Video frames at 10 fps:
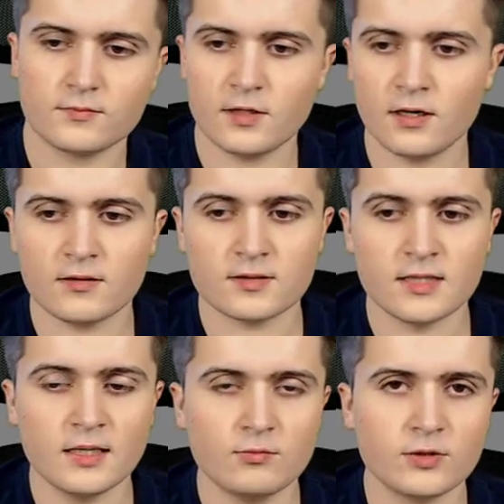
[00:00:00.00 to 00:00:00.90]
Here the
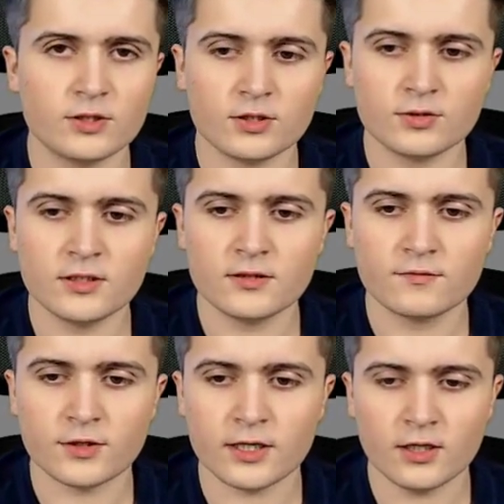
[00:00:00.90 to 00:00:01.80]
same, we don't need it for
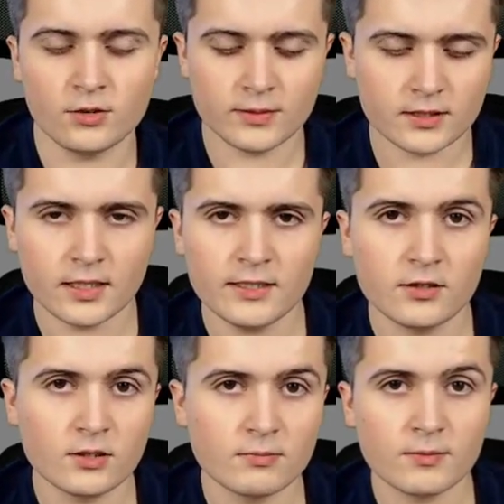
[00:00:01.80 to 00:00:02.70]
now, but later
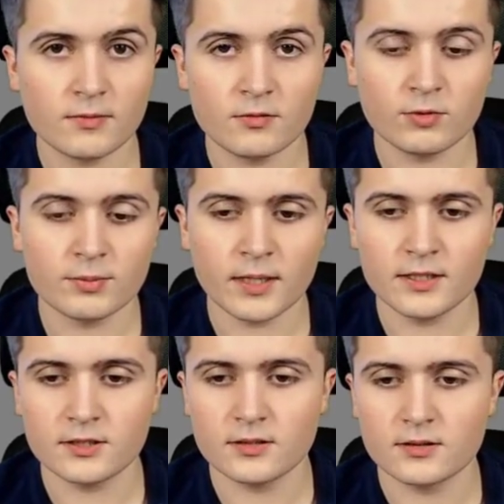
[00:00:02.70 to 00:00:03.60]
on we
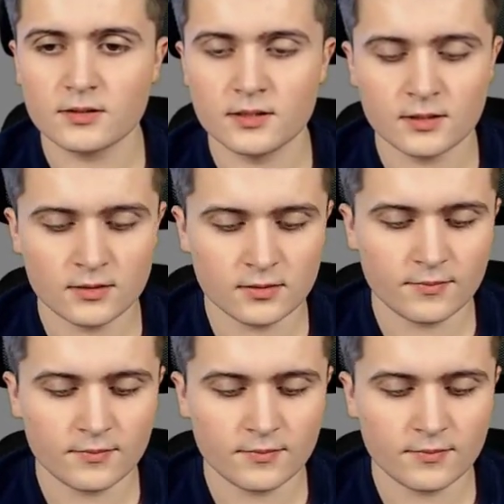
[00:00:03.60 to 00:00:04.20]
might need it.